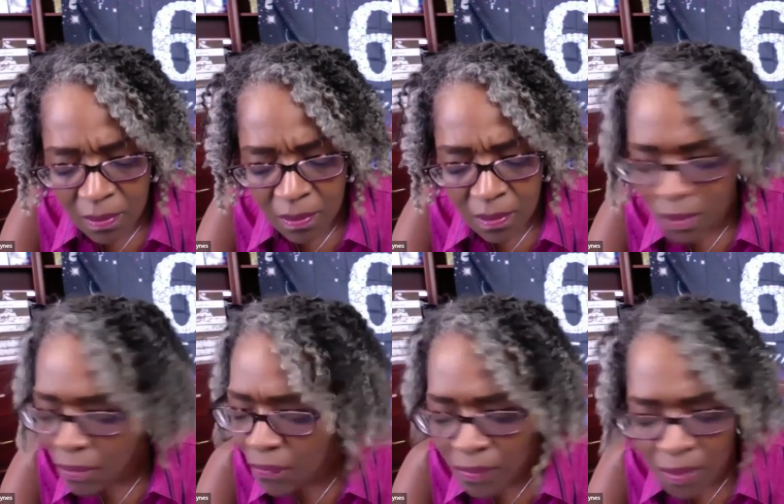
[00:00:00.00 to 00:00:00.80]
that
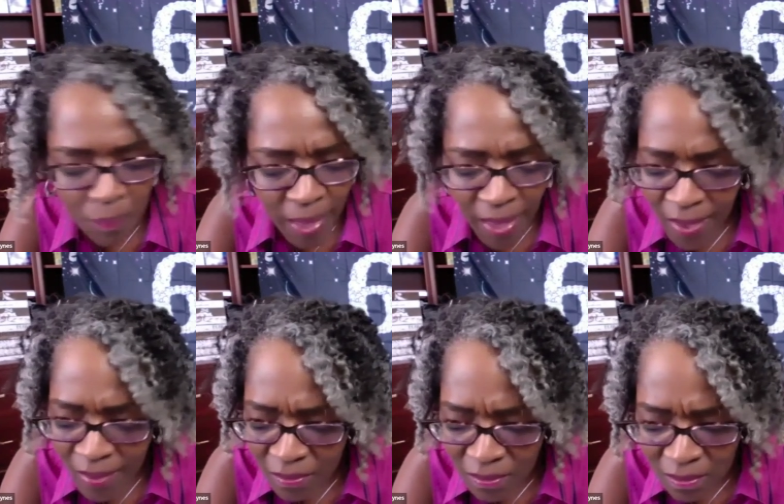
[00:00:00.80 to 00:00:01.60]
over the
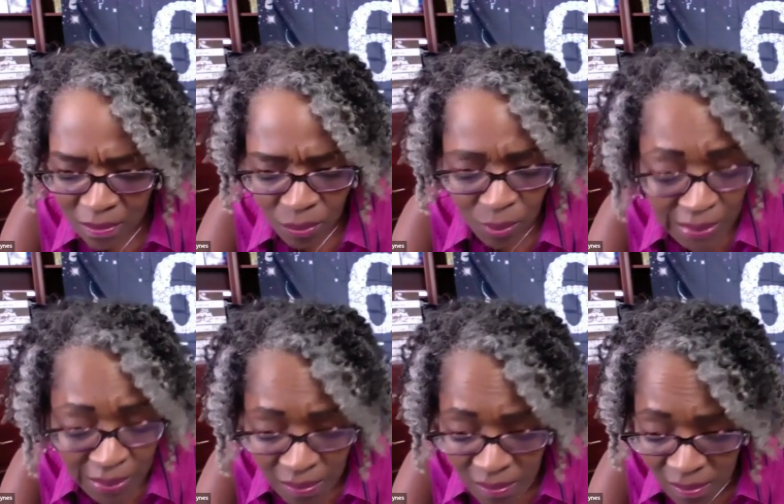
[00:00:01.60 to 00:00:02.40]
past
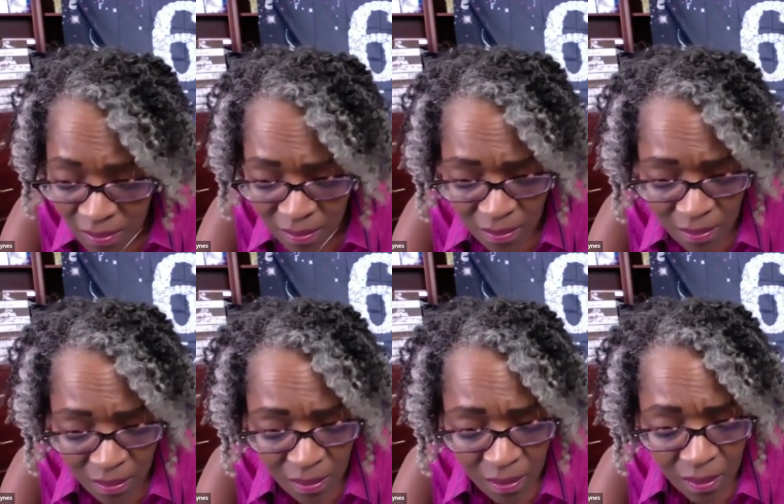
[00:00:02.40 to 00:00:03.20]
weeks,
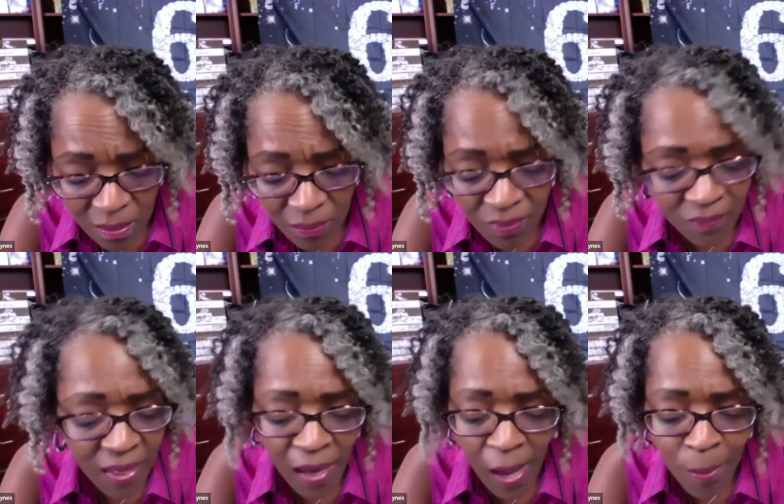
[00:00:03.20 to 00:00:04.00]
we've
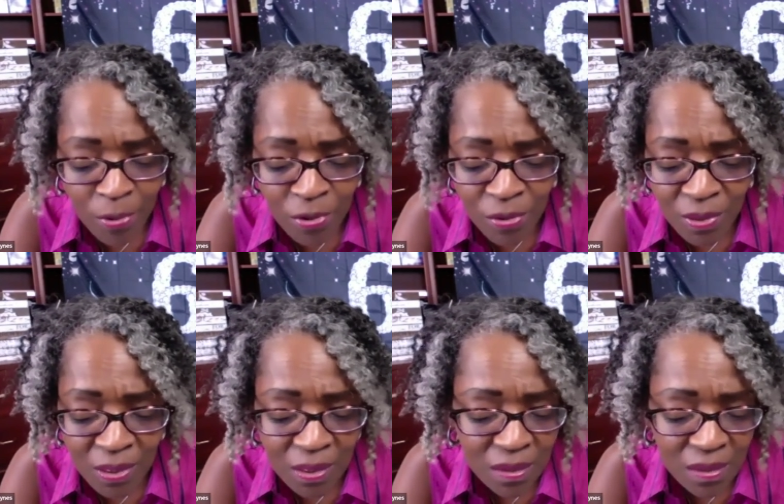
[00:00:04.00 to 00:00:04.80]
had
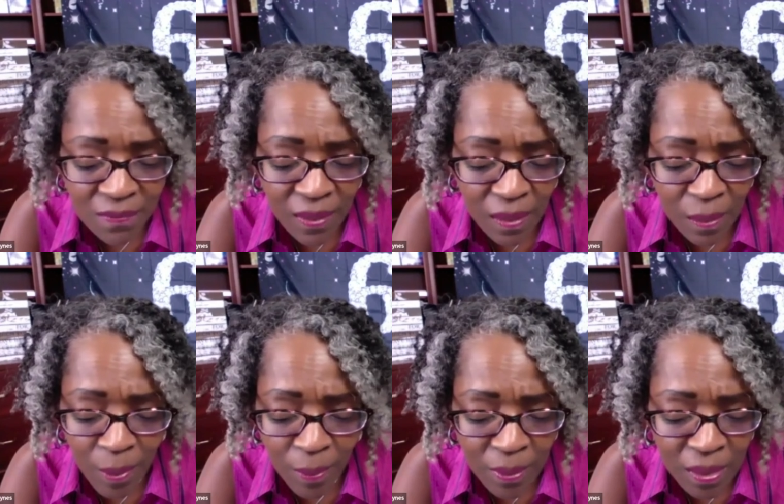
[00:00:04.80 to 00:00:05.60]
opportunity to develop
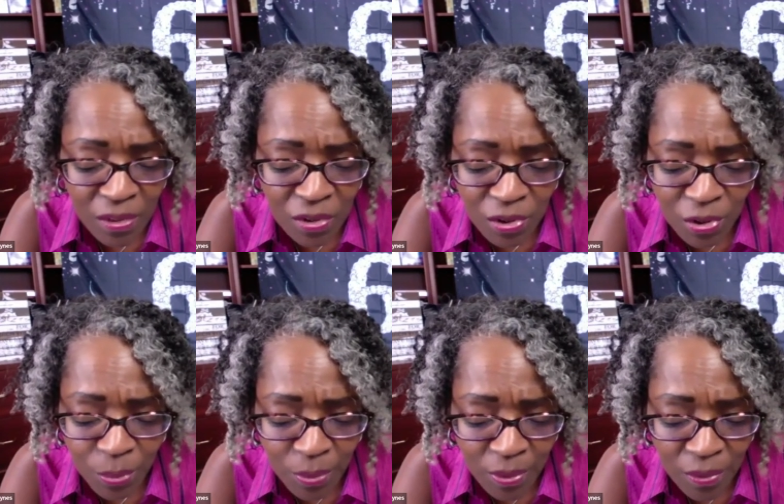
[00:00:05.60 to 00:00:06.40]
our relationship
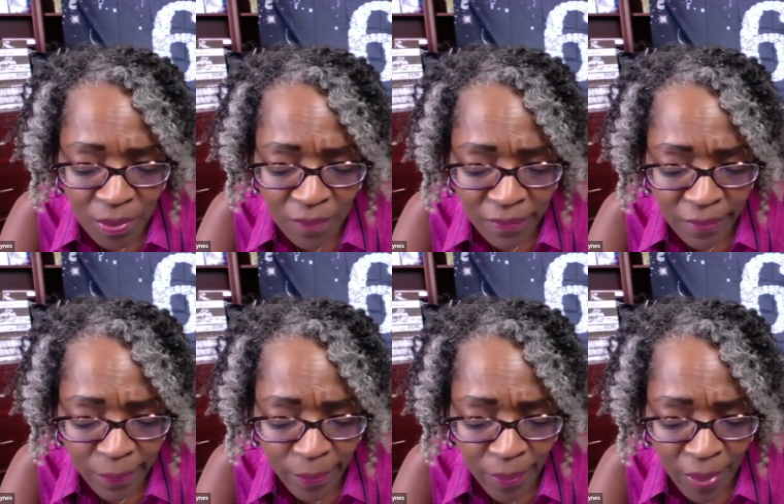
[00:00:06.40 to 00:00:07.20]
with you even the
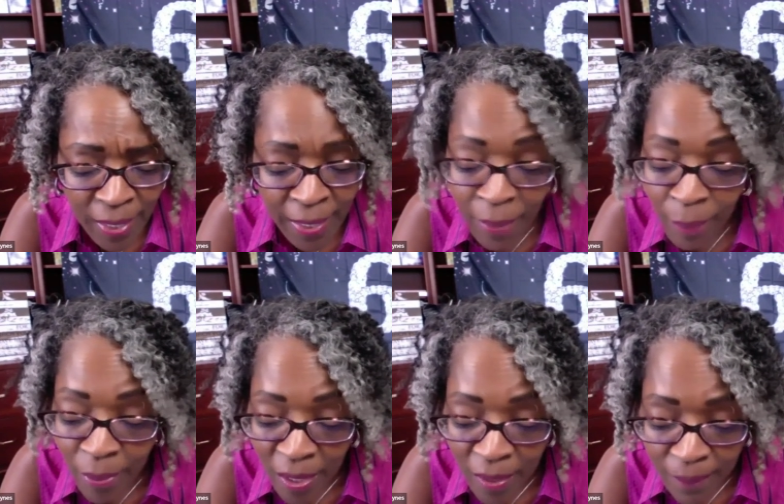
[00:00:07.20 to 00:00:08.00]
more. And I
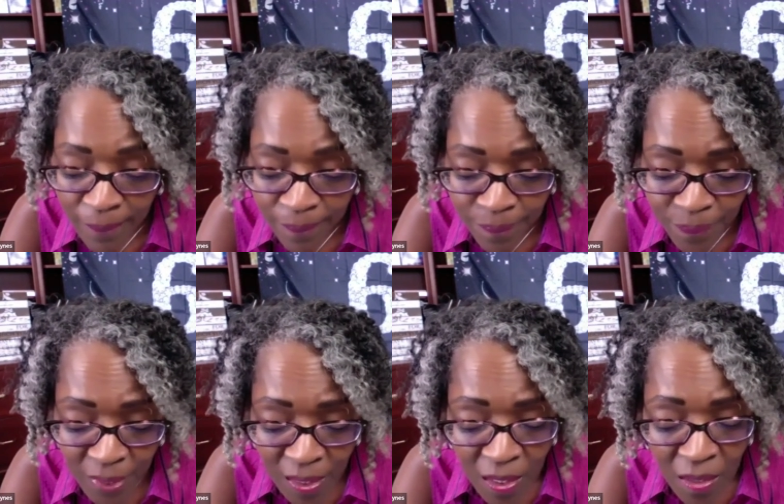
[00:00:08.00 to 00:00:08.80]
pray
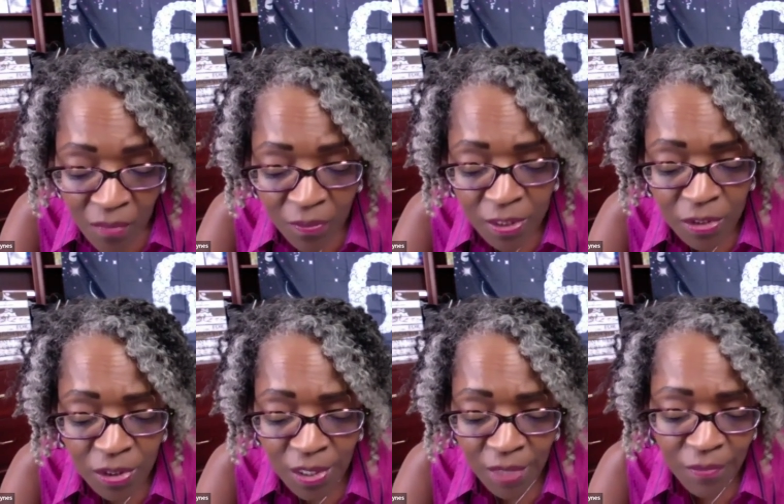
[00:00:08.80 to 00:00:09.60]
for each
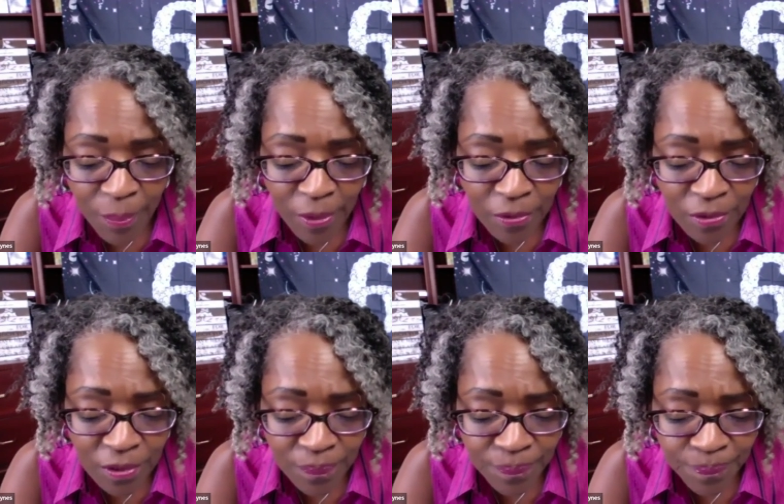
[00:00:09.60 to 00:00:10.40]
and every person